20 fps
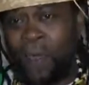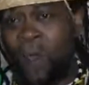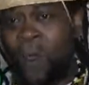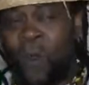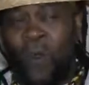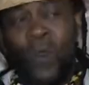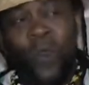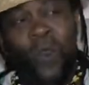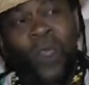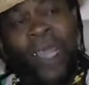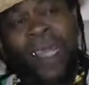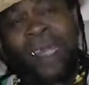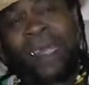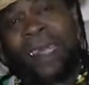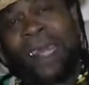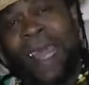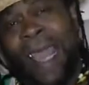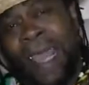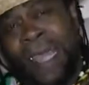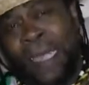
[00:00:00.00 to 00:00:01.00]
How you
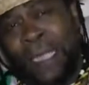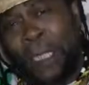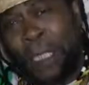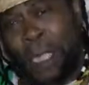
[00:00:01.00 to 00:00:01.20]
can die